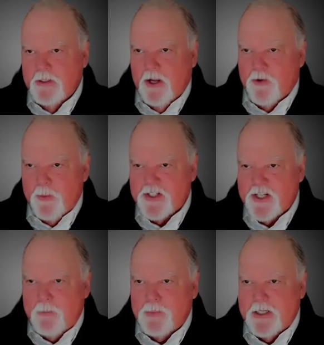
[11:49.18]
yeah. you know, from a
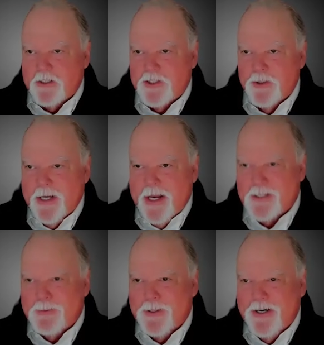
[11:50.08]
skeptic to an
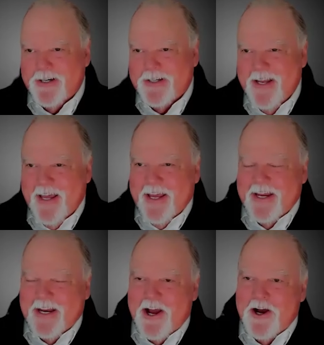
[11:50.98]
expert, sure,
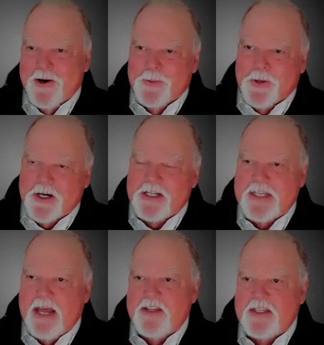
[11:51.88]
you know, we're going to
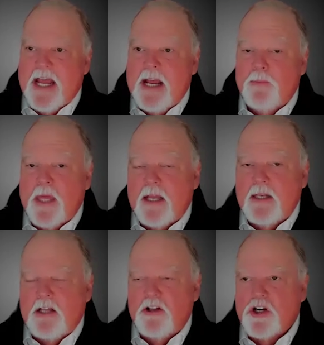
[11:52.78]
say the same
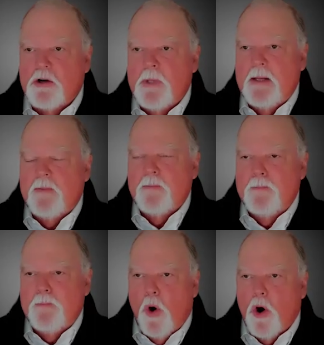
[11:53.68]
thing. Dealers are going to be
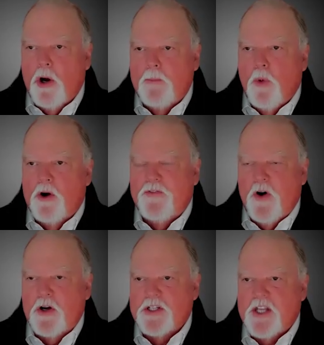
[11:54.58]
more and more
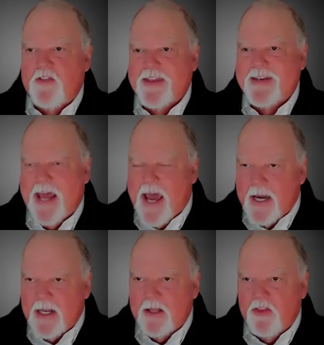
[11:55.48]
focused on the
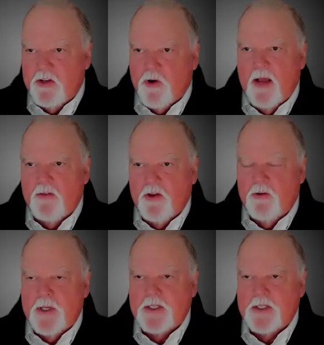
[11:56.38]
data that drives yeah. their